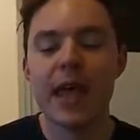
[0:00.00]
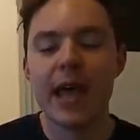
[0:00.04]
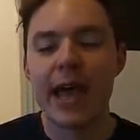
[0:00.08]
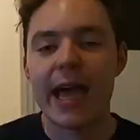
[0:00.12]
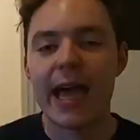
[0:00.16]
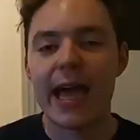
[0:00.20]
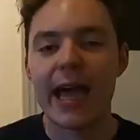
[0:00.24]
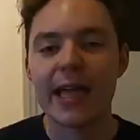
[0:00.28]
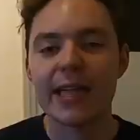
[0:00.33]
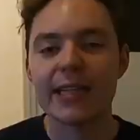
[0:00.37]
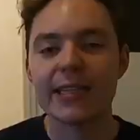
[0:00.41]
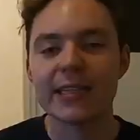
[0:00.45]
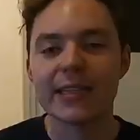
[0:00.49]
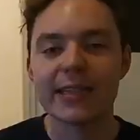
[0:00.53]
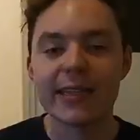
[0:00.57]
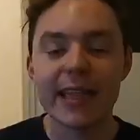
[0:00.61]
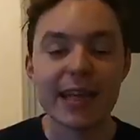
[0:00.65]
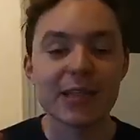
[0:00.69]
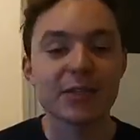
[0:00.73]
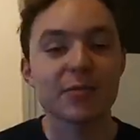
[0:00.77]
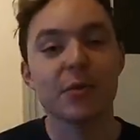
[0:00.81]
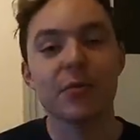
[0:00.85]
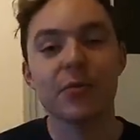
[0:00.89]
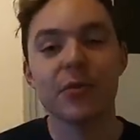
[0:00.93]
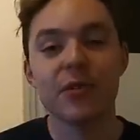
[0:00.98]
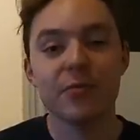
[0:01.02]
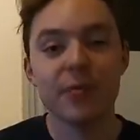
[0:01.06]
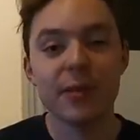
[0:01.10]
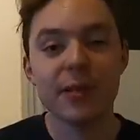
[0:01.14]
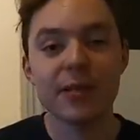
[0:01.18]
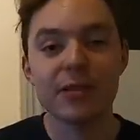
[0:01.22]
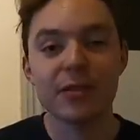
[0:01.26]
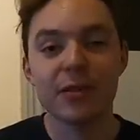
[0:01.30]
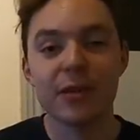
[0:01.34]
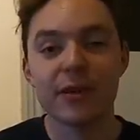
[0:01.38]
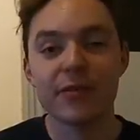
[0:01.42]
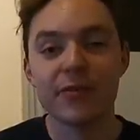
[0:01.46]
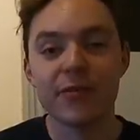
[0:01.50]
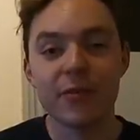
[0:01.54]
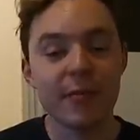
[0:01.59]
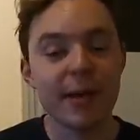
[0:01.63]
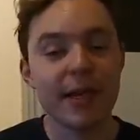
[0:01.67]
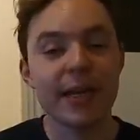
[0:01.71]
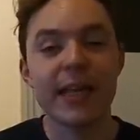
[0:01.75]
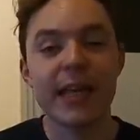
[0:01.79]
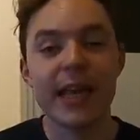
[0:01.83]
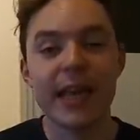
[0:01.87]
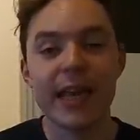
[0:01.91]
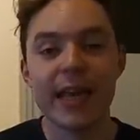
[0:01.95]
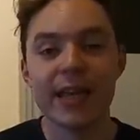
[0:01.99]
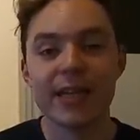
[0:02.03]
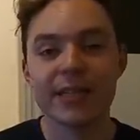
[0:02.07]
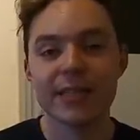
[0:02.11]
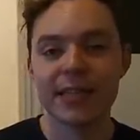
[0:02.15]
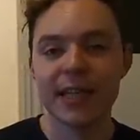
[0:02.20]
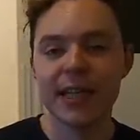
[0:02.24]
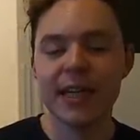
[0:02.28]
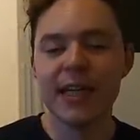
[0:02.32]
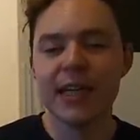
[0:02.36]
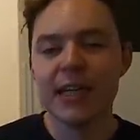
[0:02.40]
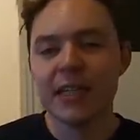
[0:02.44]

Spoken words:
And that's what we've been doing for many years.